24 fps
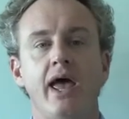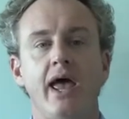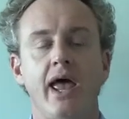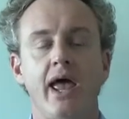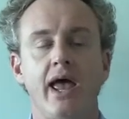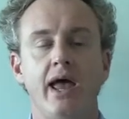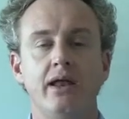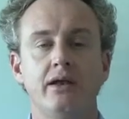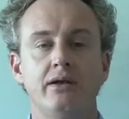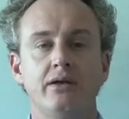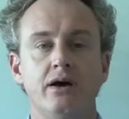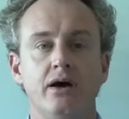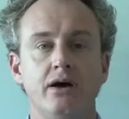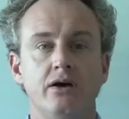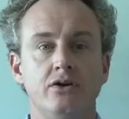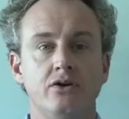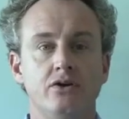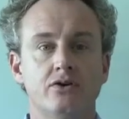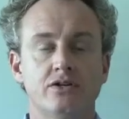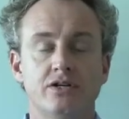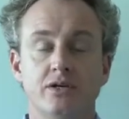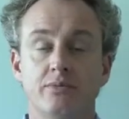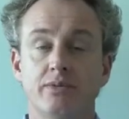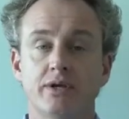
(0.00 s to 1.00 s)
And
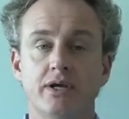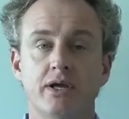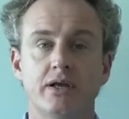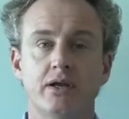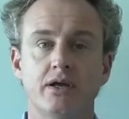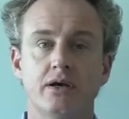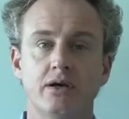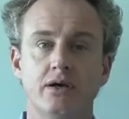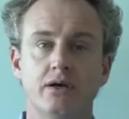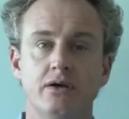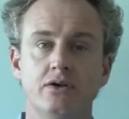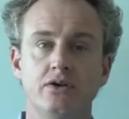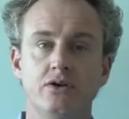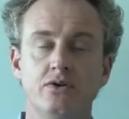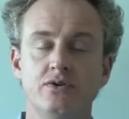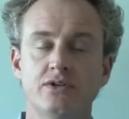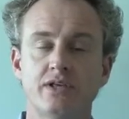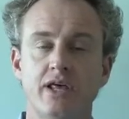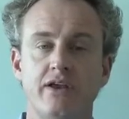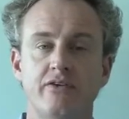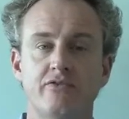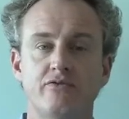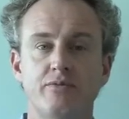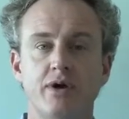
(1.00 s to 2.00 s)
you're simply going to use
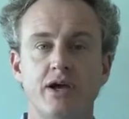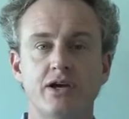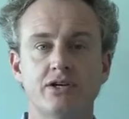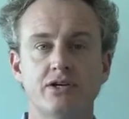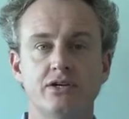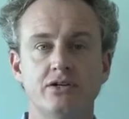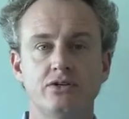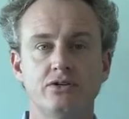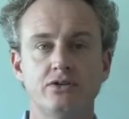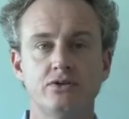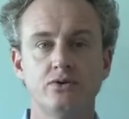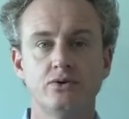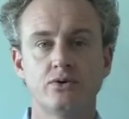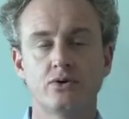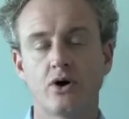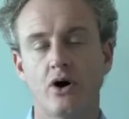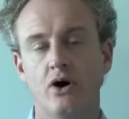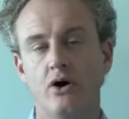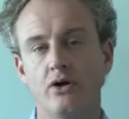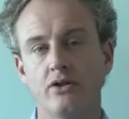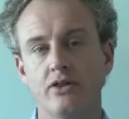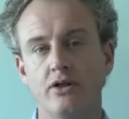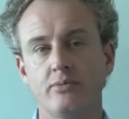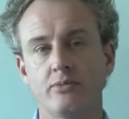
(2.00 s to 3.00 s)
that information to
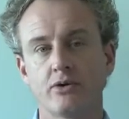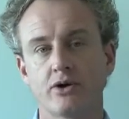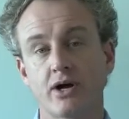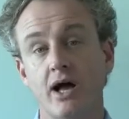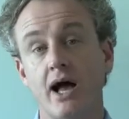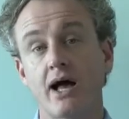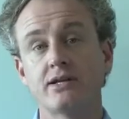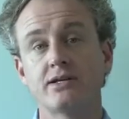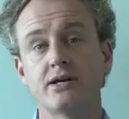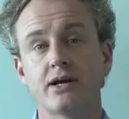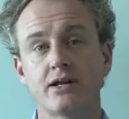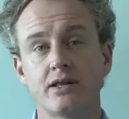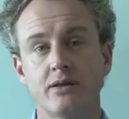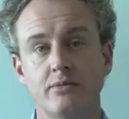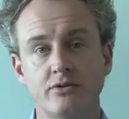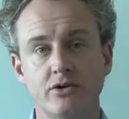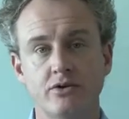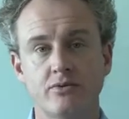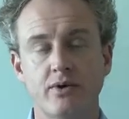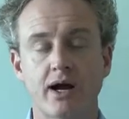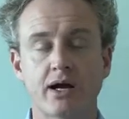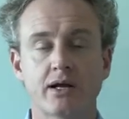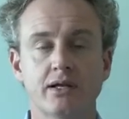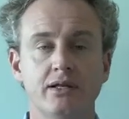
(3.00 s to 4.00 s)
call them or contact them
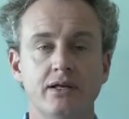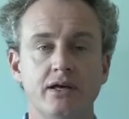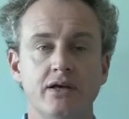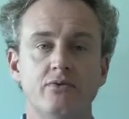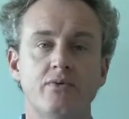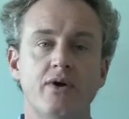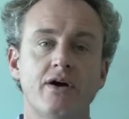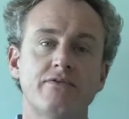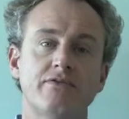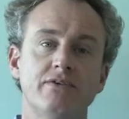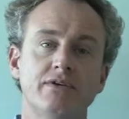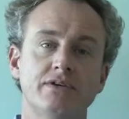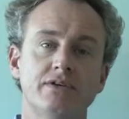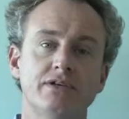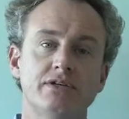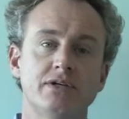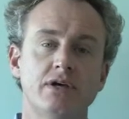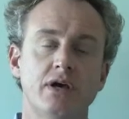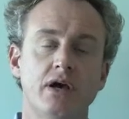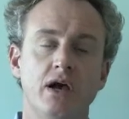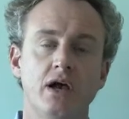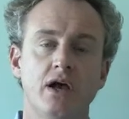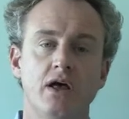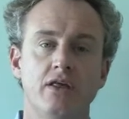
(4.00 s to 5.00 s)
directly and
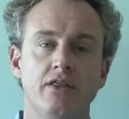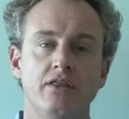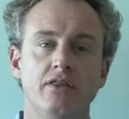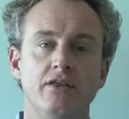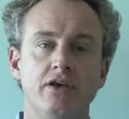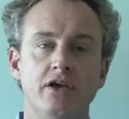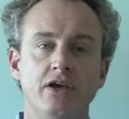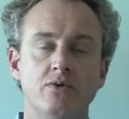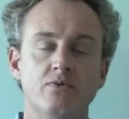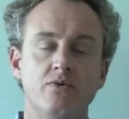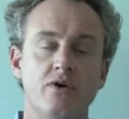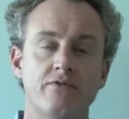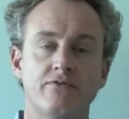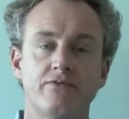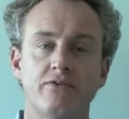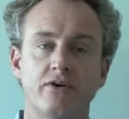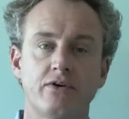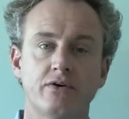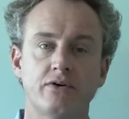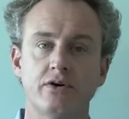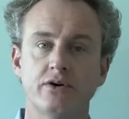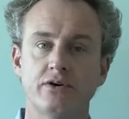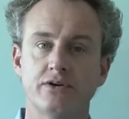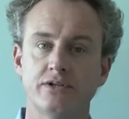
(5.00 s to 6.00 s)
reference the
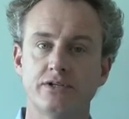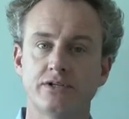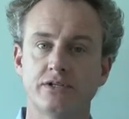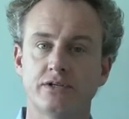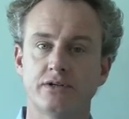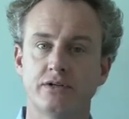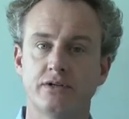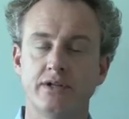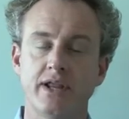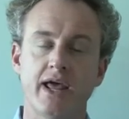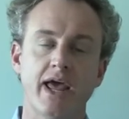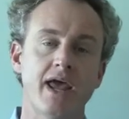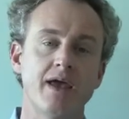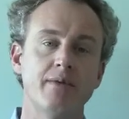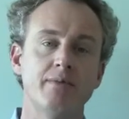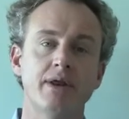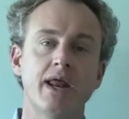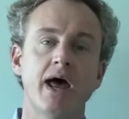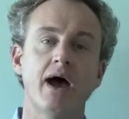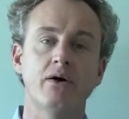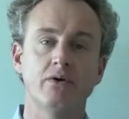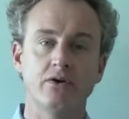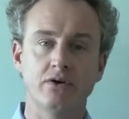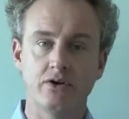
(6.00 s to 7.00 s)
referrer's name
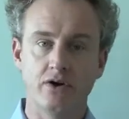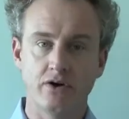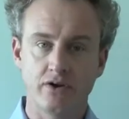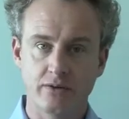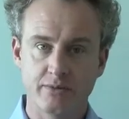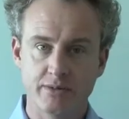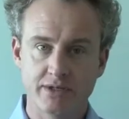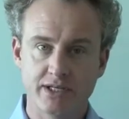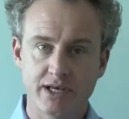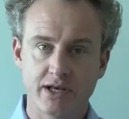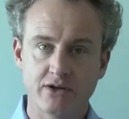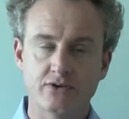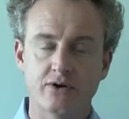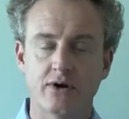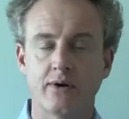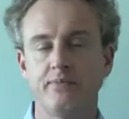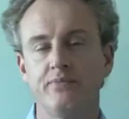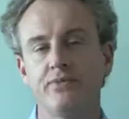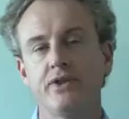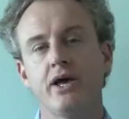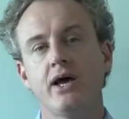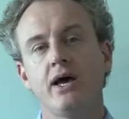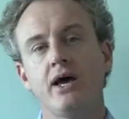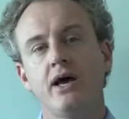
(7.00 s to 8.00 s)
and how you know them, etc.
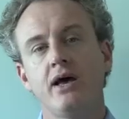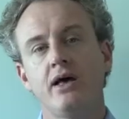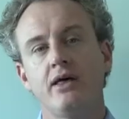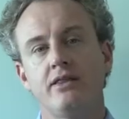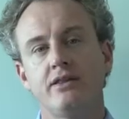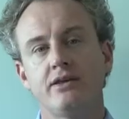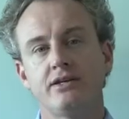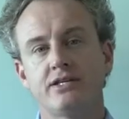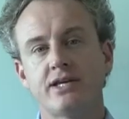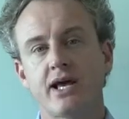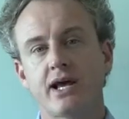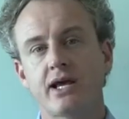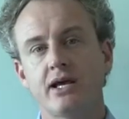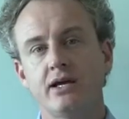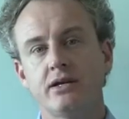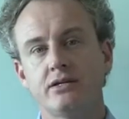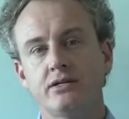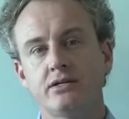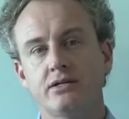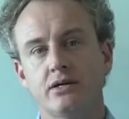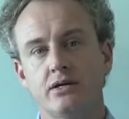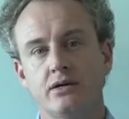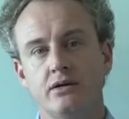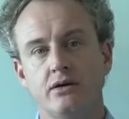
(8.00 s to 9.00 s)
The
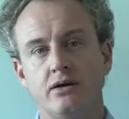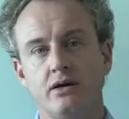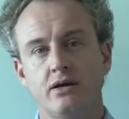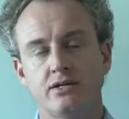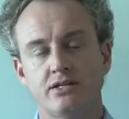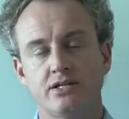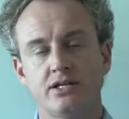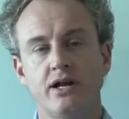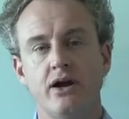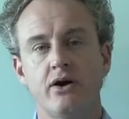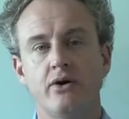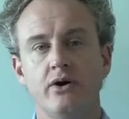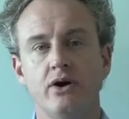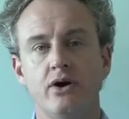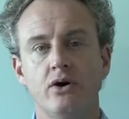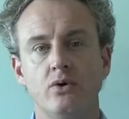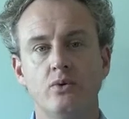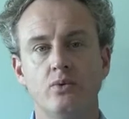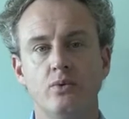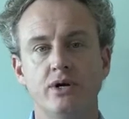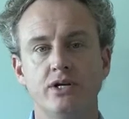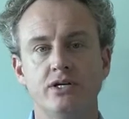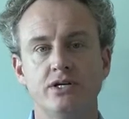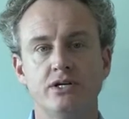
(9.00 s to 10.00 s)
second
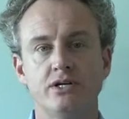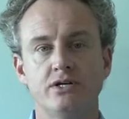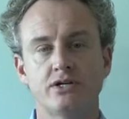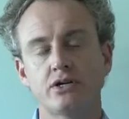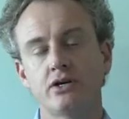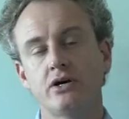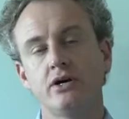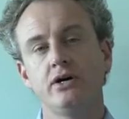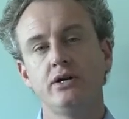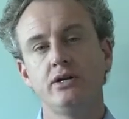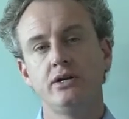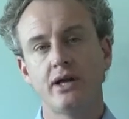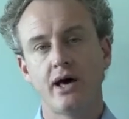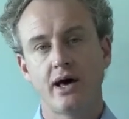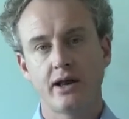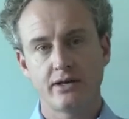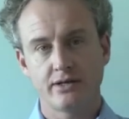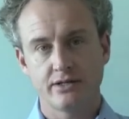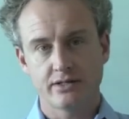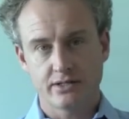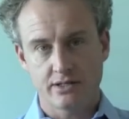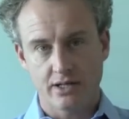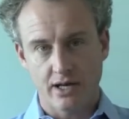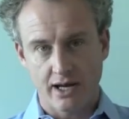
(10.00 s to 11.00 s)
scenario, which is good, not
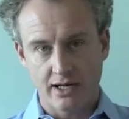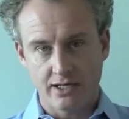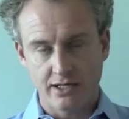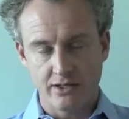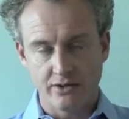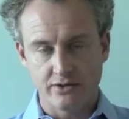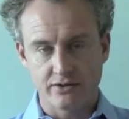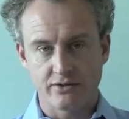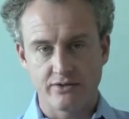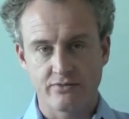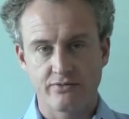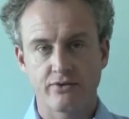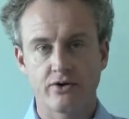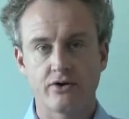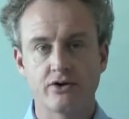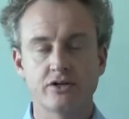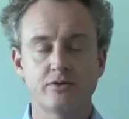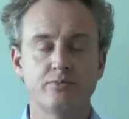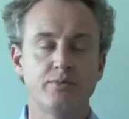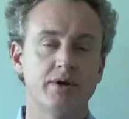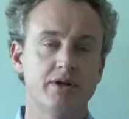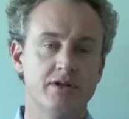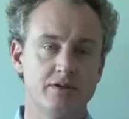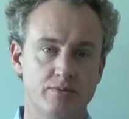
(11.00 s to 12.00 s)
as ideal as the
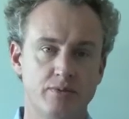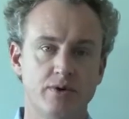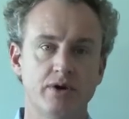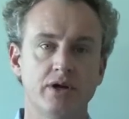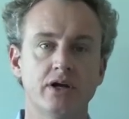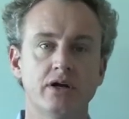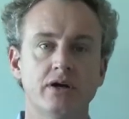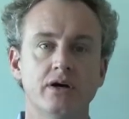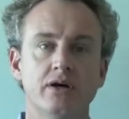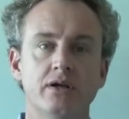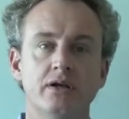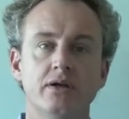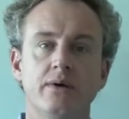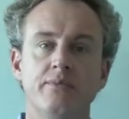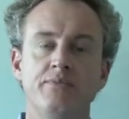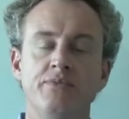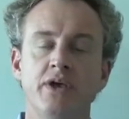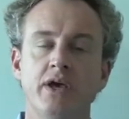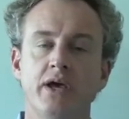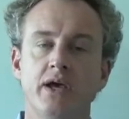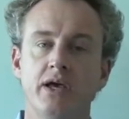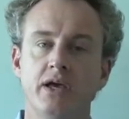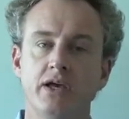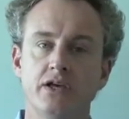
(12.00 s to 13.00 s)
first, but is pretty good,
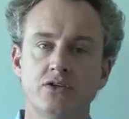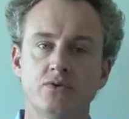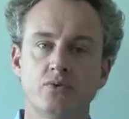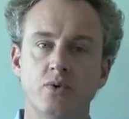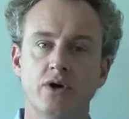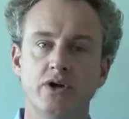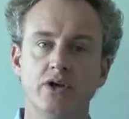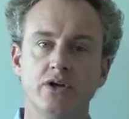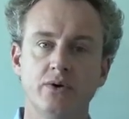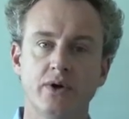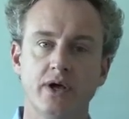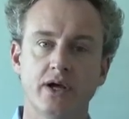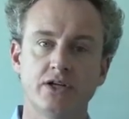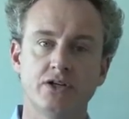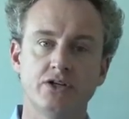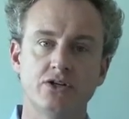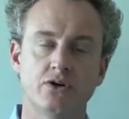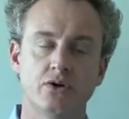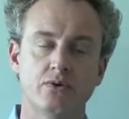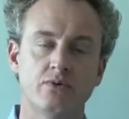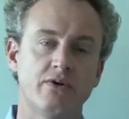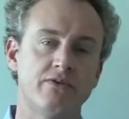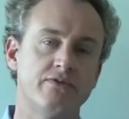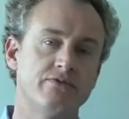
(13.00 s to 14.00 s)
is where you get
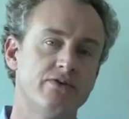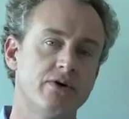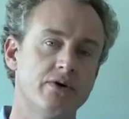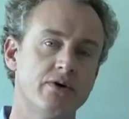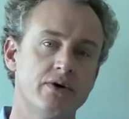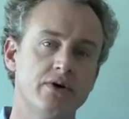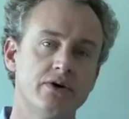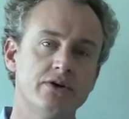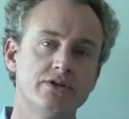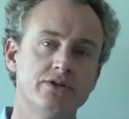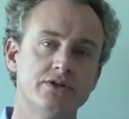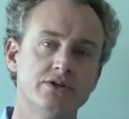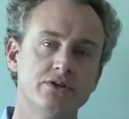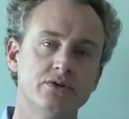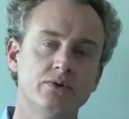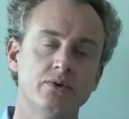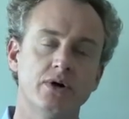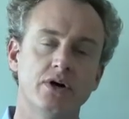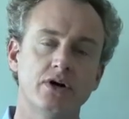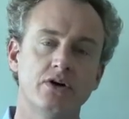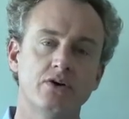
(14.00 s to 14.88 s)
your referrer to